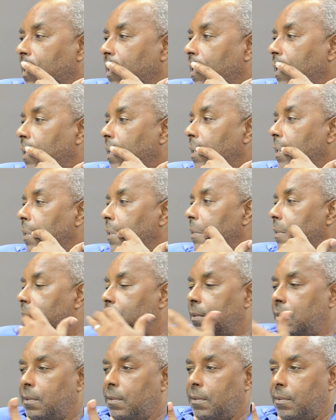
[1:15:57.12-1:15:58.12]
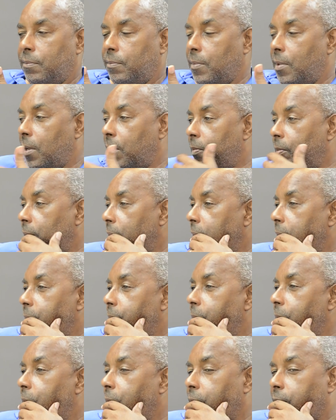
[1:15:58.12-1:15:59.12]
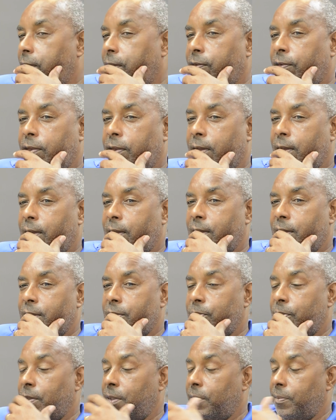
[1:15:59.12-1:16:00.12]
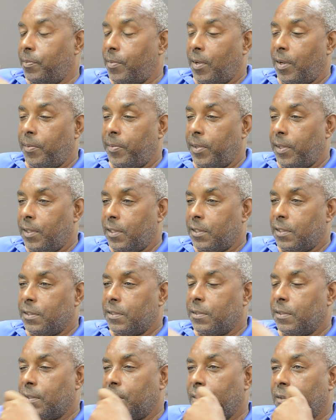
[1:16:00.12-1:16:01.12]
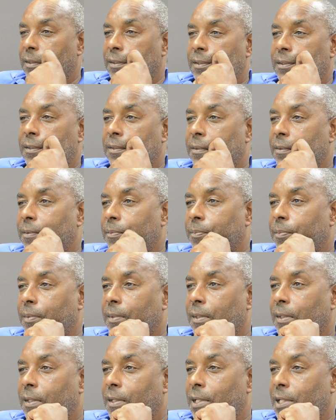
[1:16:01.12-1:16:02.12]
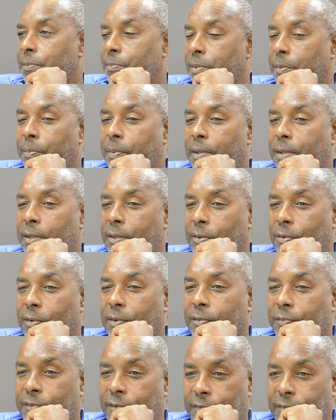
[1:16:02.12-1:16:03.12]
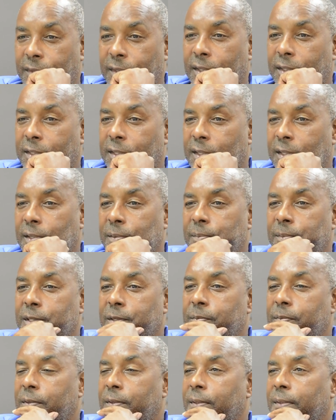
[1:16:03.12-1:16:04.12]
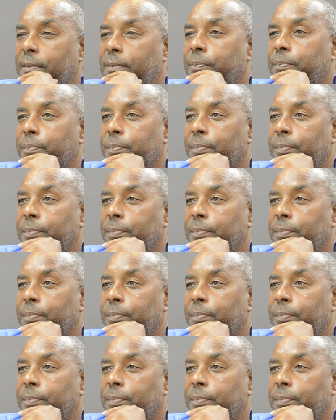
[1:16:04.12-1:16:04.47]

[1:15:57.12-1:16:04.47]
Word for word: he Barbadian born and everything. He's been Barbados on the. He's been playing there on the 15 team. He's been